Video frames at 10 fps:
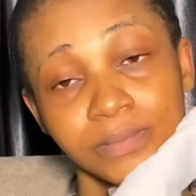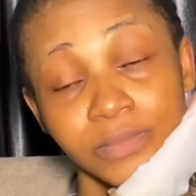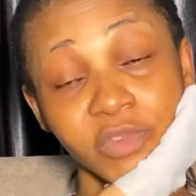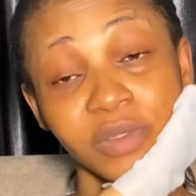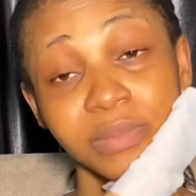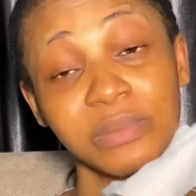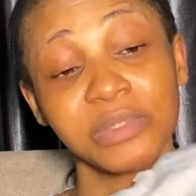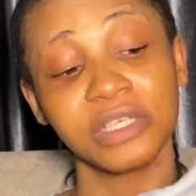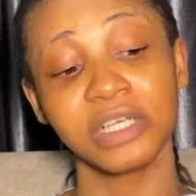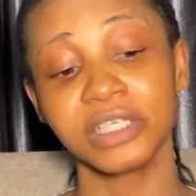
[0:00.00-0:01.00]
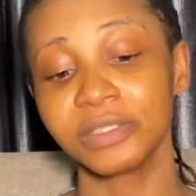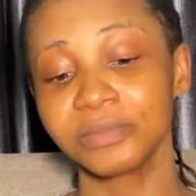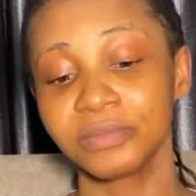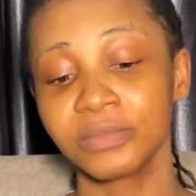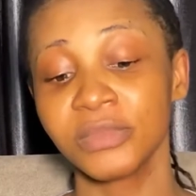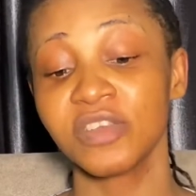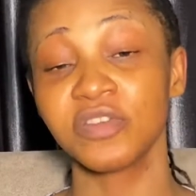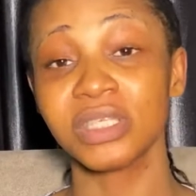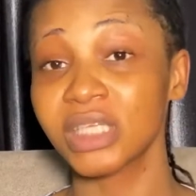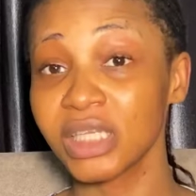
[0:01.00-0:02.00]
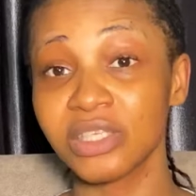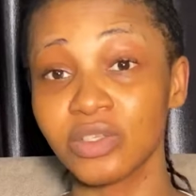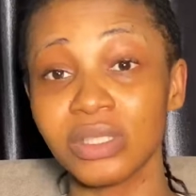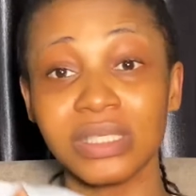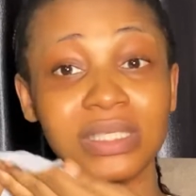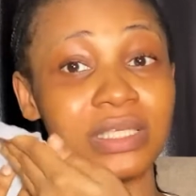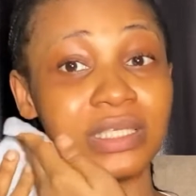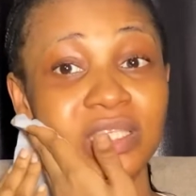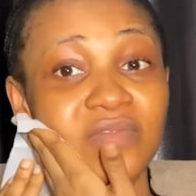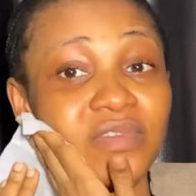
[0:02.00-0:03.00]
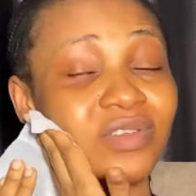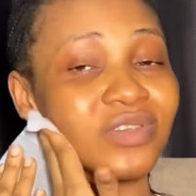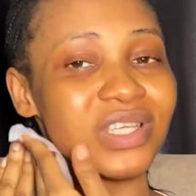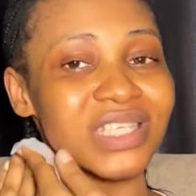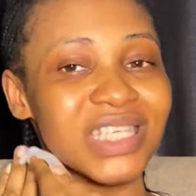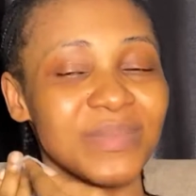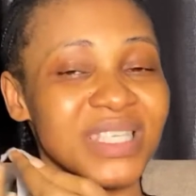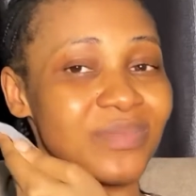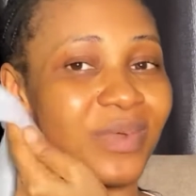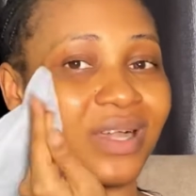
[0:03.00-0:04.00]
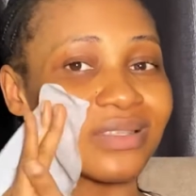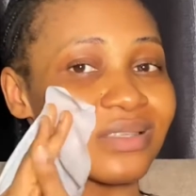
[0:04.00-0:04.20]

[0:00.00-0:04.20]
Don't mind me, guys. If your skin is not this sensitive, if you just keep this part